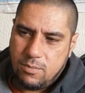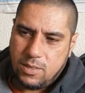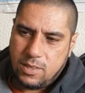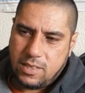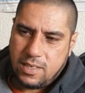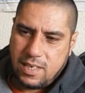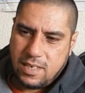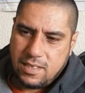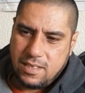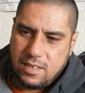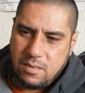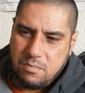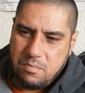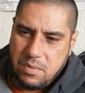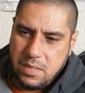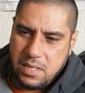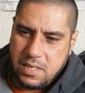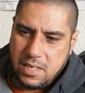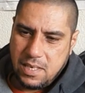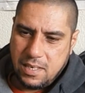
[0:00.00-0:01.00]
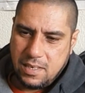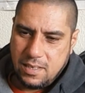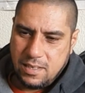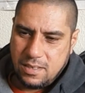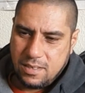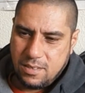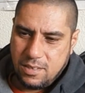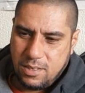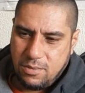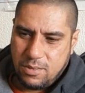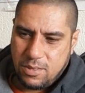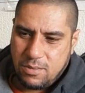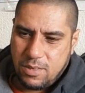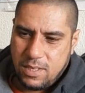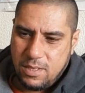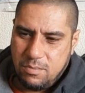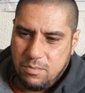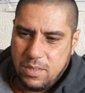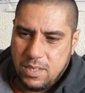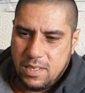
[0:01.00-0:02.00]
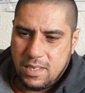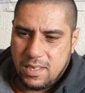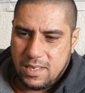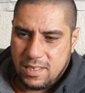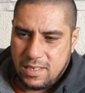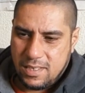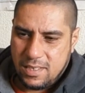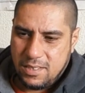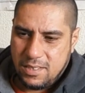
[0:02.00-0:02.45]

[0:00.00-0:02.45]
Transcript: was like the Big L because he was quite a big guy.